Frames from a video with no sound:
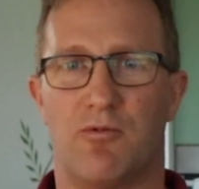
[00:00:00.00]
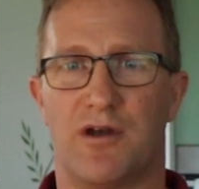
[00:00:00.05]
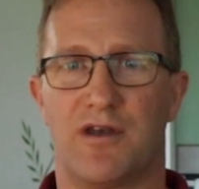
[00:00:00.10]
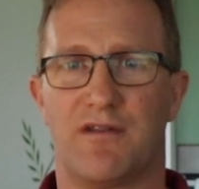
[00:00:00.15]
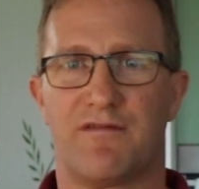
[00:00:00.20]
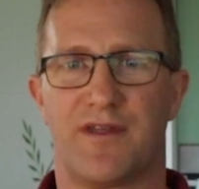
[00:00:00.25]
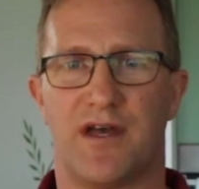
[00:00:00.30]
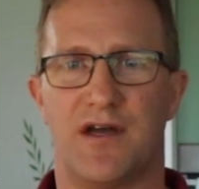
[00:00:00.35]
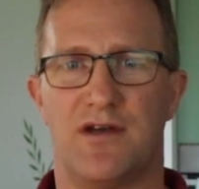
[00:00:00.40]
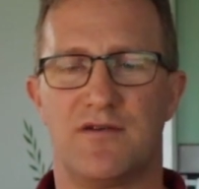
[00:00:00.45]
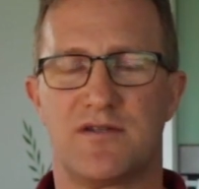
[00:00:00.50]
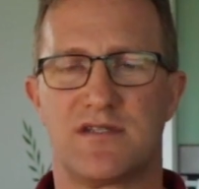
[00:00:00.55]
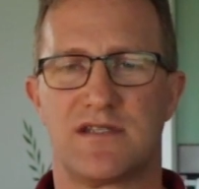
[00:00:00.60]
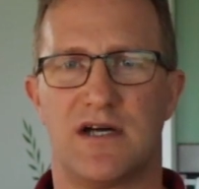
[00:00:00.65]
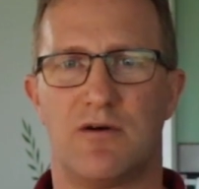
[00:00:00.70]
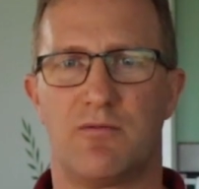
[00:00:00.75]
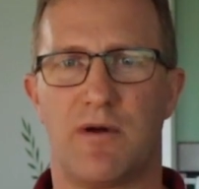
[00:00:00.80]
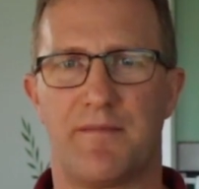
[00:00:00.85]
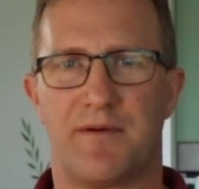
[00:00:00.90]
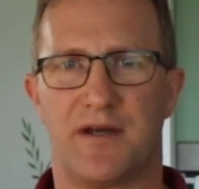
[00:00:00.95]
one of those
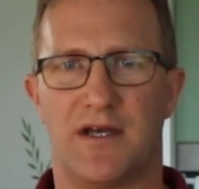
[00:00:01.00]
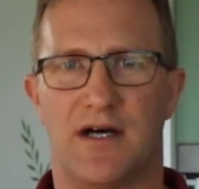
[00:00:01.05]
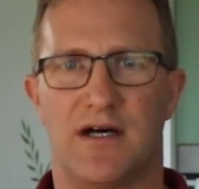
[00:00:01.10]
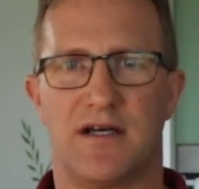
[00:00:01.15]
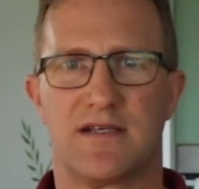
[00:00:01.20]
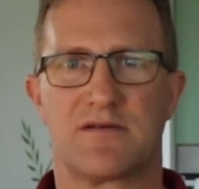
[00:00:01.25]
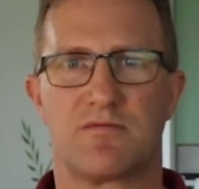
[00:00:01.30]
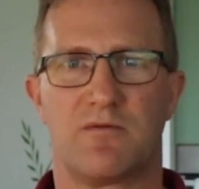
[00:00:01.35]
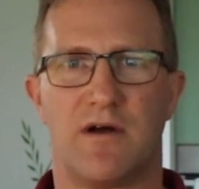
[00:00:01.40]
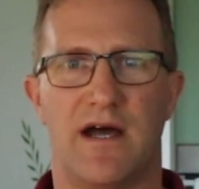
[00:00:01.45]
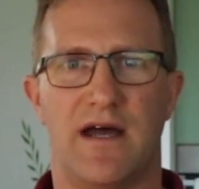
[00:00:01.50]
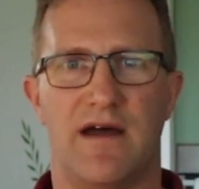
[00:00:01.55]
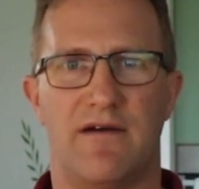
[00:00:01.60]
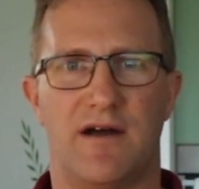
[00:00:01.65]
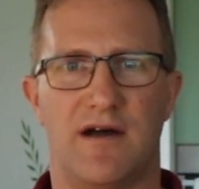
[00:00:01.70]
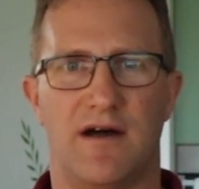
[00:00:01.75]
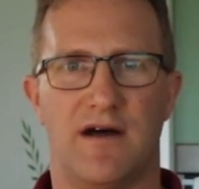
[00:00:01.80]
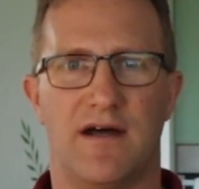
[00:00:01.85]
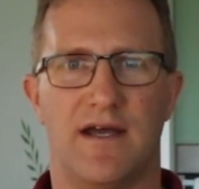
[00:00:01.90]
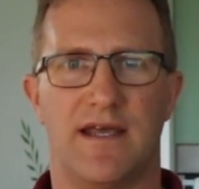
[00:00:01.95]
webinars
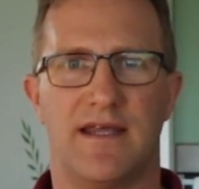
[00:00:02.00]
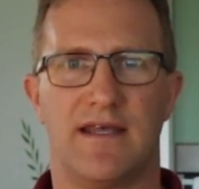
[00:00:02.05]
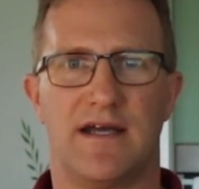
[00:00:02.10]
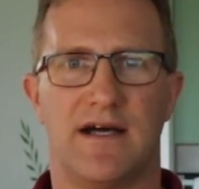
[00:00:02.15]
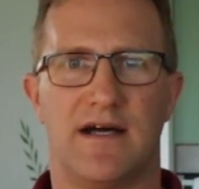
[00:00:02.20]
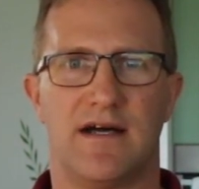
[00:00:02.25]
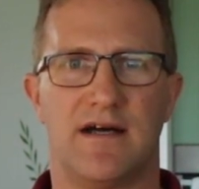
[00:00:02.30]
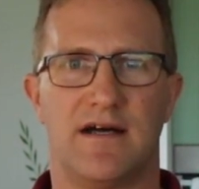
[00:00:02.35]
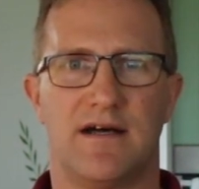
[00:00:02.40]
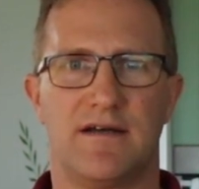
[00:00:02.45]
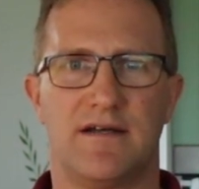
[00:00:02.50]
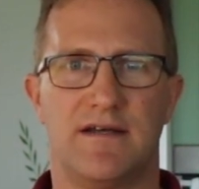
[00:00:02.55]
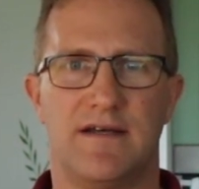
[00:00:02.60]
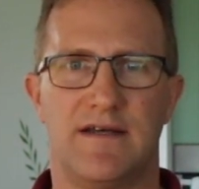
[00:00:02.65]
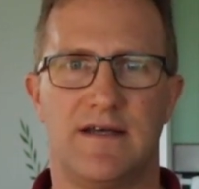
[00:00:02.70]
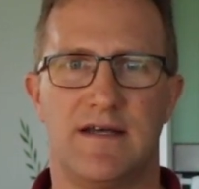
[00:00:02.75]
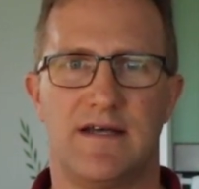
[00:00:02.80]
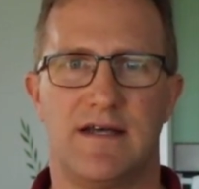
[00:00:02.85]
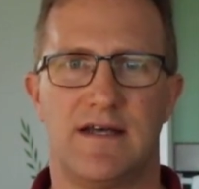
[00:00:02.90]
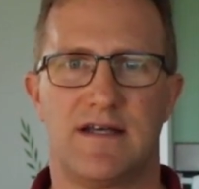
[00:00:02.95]
where I
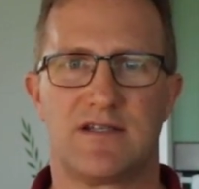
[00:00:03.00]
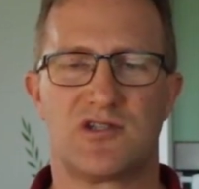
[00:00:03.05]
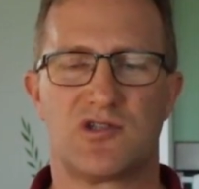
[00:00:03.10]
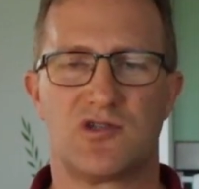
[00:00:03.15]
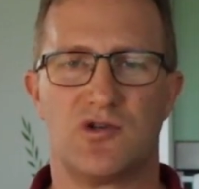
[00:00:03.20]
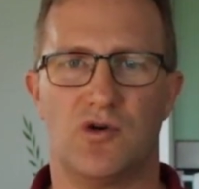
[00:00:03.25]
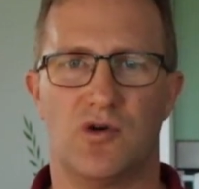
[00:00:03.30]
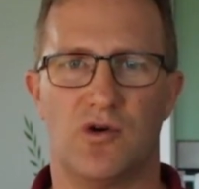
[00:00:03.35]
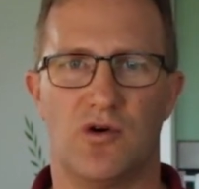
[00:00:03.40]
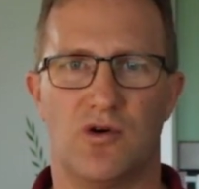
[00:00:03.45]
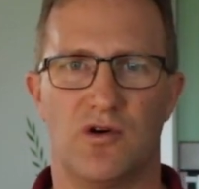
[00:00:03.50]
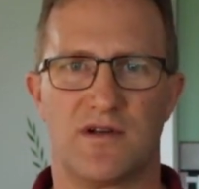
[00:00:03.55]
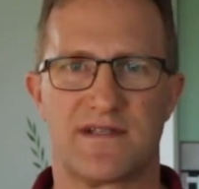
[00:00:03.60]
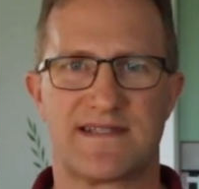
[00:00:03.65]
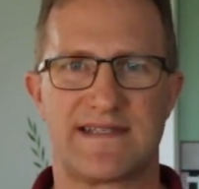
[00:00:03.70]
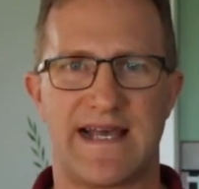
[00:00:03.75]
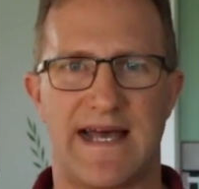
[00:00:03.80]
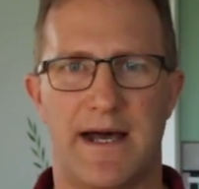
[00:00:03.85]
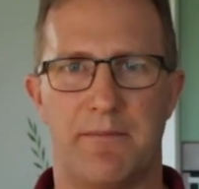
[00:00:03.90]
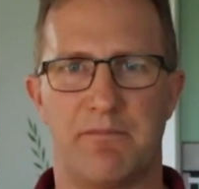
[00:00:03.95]
saw
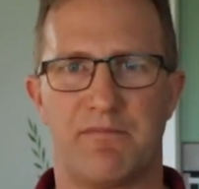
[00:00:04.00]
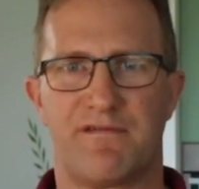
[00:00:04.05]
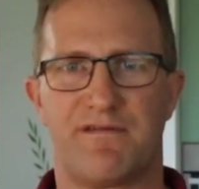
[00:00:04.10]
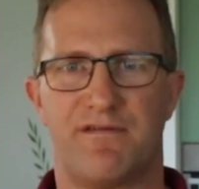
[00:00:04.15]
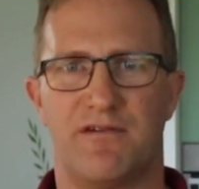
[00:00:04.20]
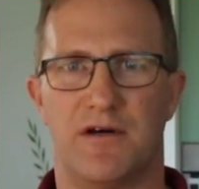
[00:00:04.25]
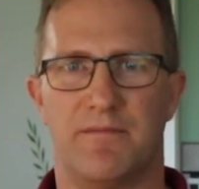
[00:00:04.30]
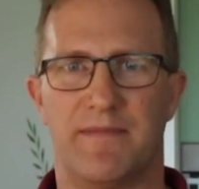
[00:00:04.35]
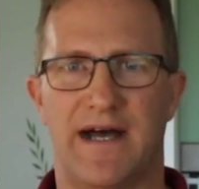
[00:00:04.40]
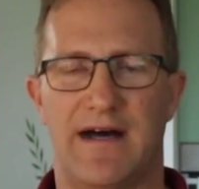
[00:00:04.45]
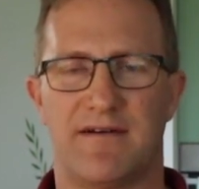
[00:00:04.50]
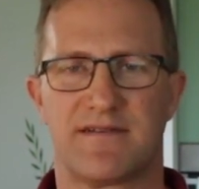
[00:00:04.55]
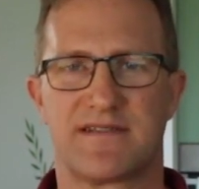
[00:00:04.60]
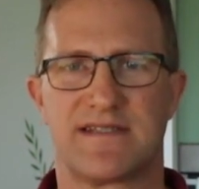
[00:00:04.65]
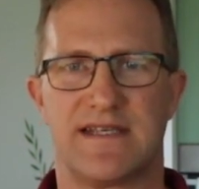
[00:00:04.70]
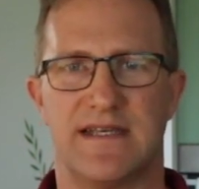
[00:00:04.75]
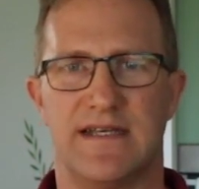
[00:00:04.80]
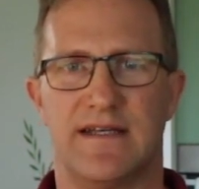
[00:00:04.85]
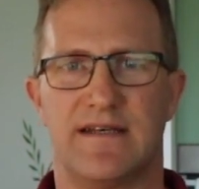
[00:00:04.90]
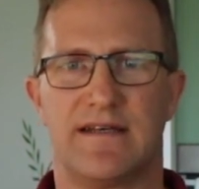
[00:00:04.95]
Sam from
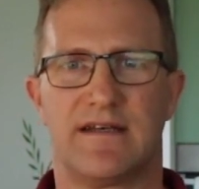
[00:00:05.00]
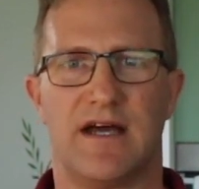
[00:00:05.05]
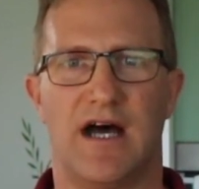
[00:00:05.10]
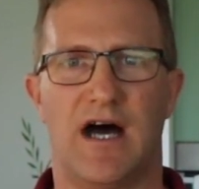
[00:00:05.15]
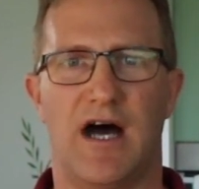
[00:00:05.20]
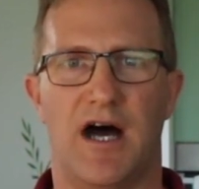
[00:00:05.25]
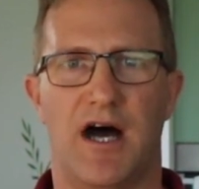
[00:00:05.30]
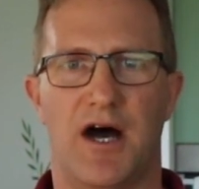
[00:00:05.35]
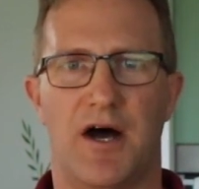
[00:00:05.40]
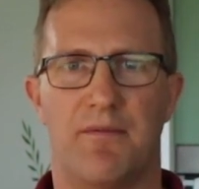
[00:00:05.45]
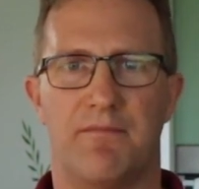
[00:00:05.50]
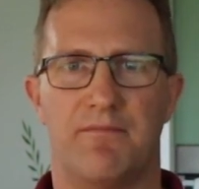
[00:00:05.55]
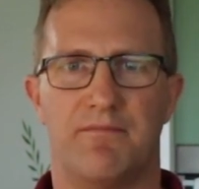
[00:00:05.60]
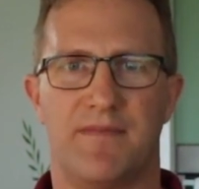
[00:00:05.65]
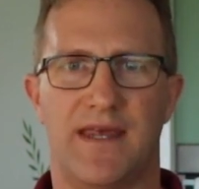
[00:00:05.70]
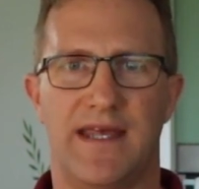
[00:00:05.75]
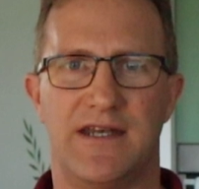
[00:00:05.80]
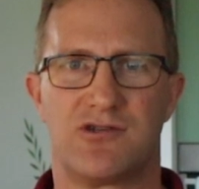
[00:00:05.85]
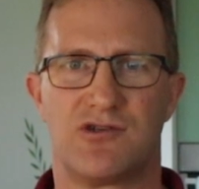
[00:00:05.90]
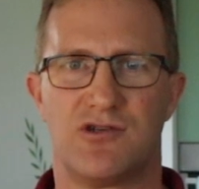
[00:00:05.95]
Halcyan
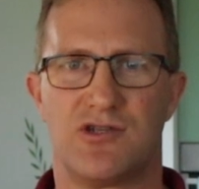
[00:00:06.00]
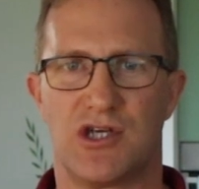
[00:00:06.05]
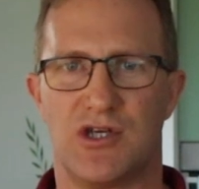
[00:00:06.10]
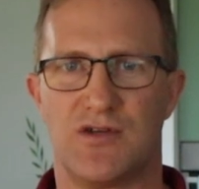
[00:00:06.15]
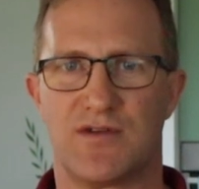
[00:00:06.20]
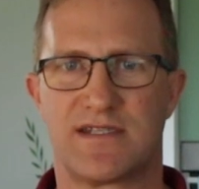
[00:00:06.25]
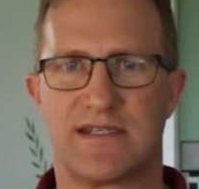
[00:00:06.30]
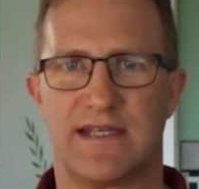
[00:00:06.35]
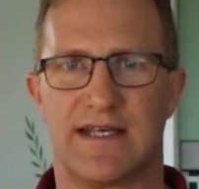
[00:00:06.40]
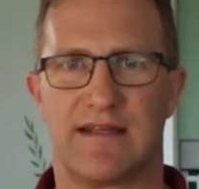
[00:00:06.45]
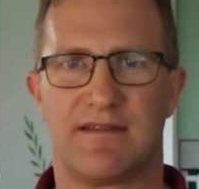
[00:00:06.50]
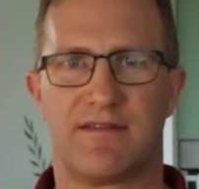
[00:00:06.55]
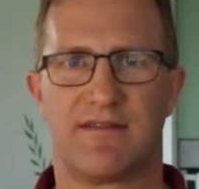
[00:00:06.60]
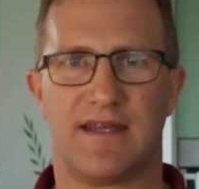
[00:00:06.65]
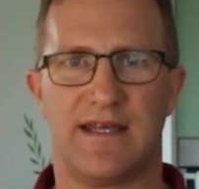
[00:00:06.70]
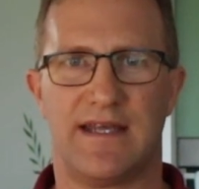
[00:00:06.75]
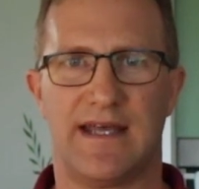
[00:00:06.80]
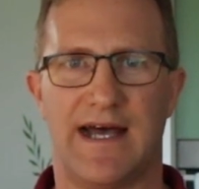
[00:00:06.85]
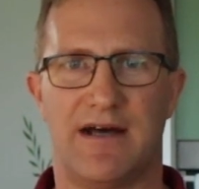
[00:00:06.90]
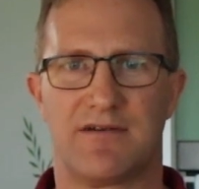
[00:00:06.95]
introducing
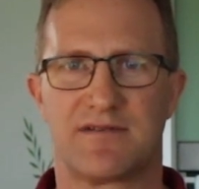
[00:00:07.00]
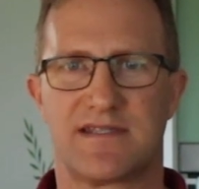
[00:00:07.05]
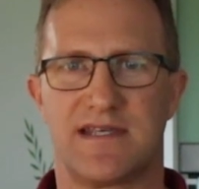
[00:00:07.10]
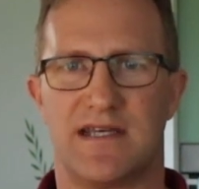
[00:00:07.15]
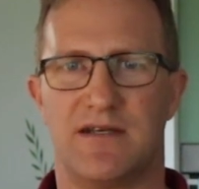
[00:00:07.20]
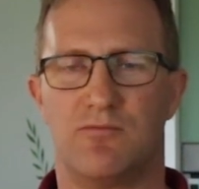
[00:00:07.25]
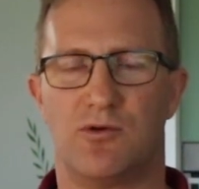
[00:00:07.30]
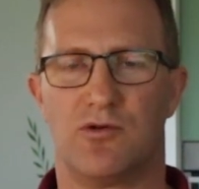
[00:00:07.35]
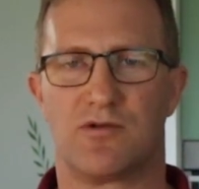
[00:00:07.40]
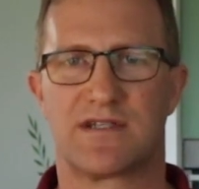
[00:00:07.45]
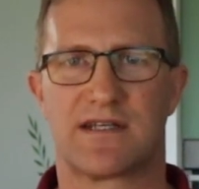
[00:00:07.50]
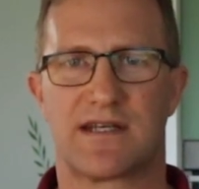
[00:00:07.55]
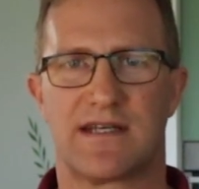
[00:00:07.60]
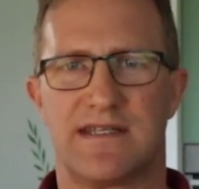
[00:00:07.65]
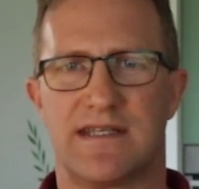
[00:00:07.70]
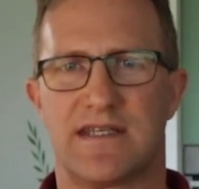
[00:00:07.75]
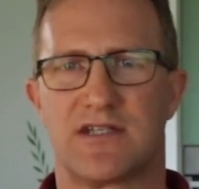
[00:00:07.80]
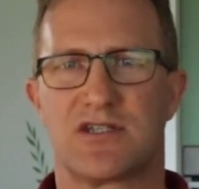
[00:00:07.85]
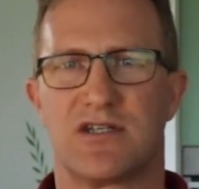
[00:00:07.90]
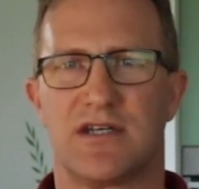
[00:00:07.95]
the Halcyan Water
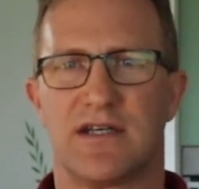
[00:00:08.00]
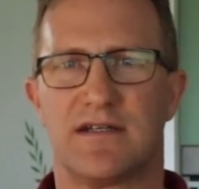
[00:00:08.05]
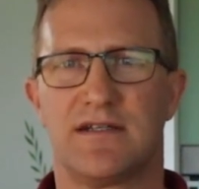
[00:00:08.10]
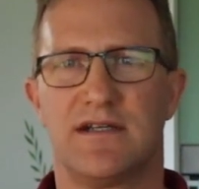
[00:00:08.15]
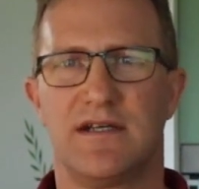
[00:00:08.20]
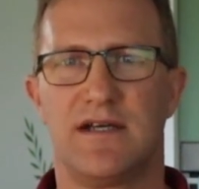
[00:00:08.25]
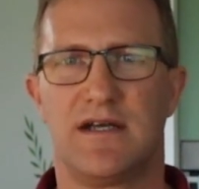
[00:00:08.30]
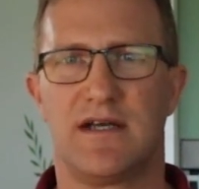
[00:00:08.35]
Conditioner,